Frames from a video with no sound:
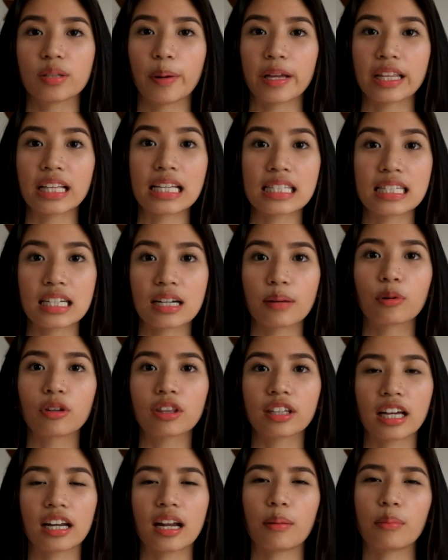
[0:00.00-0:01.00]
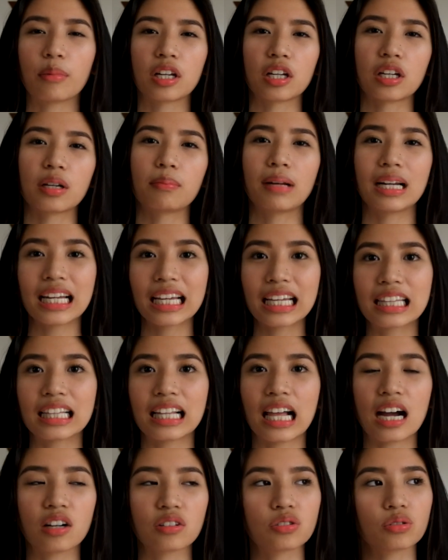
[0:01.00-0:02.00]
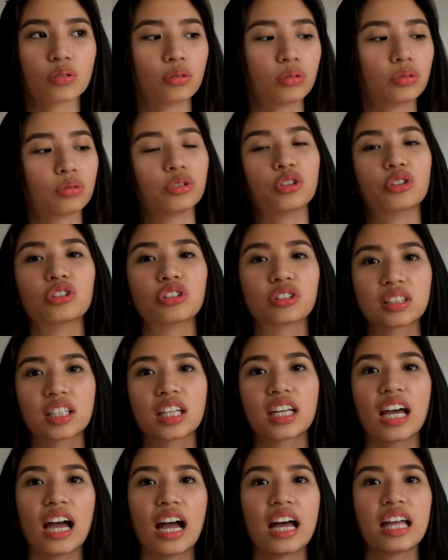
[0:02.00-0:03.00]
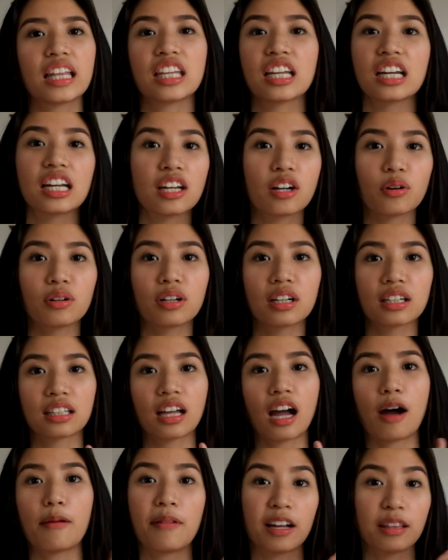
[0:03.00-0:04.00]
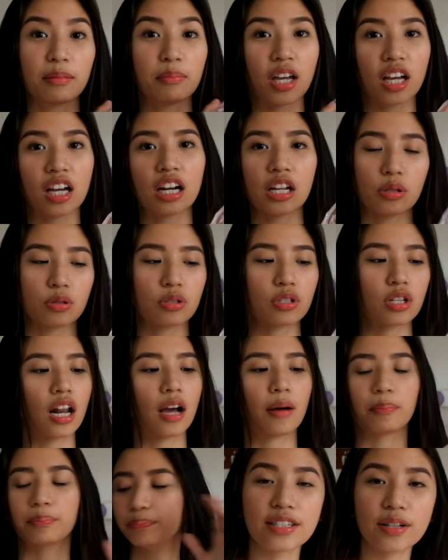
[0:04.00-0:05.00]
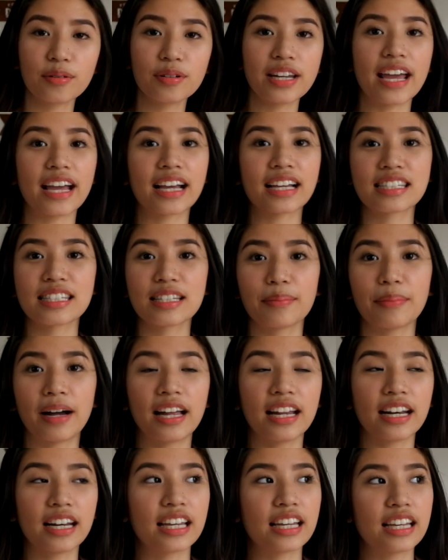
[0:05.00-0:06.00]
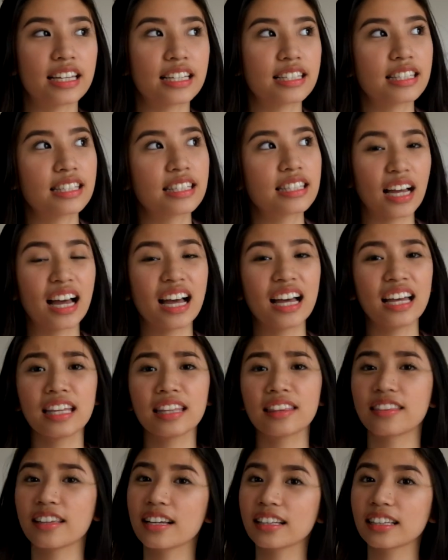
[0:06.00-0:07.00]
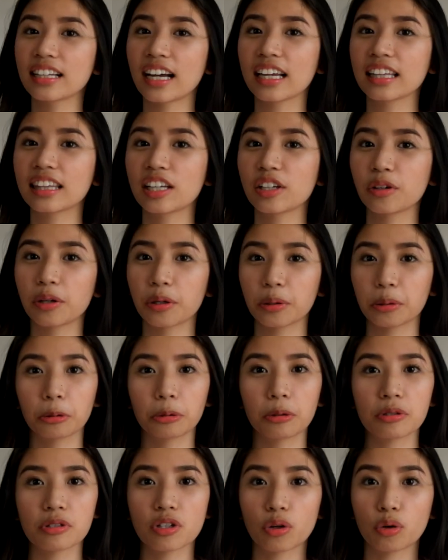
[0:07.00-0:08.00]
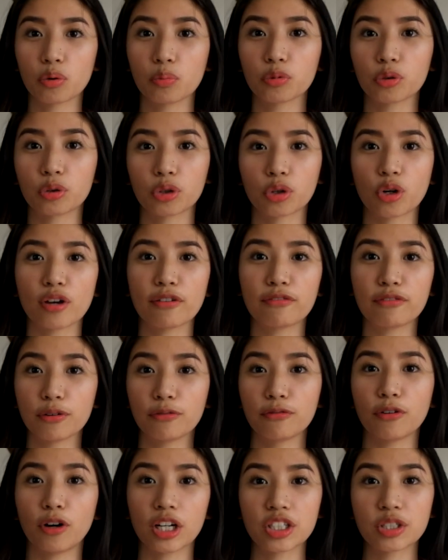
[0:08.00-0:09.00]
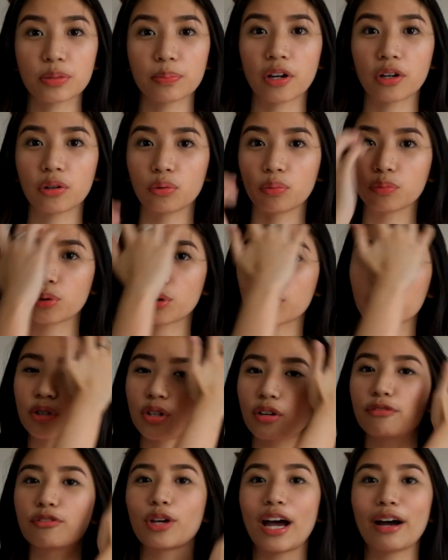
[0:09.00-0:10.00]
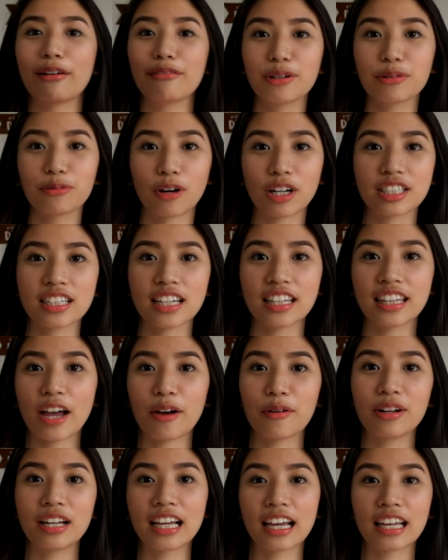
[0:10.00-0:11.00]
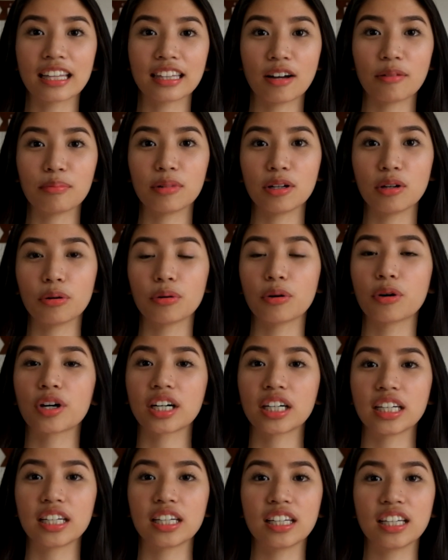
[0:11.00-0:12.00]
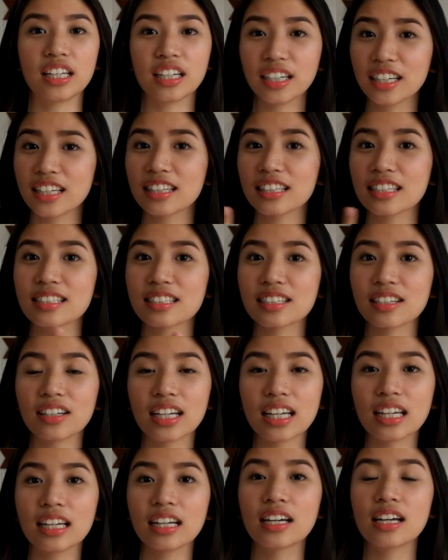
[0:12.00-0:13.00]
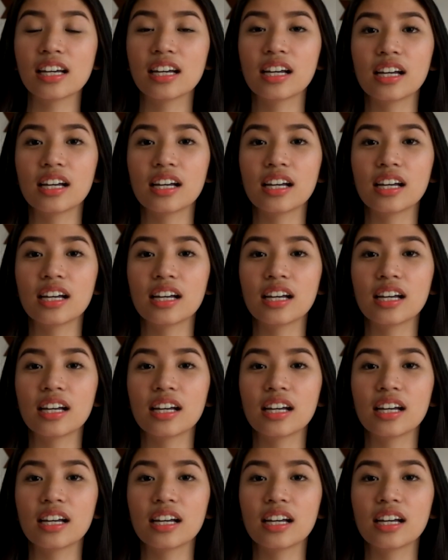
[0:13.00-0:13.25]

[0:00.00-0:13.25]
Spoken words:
Japan kasi napunta namin, maliit lang. So, yun. Kaya, di rin ako nagtakaba na ganito sila. So, next naman is, I think nakita nyo na to dun sa room tour ko. If you've watched my room tour. So, if you haven't watched it, I will link it down below or here in the screen.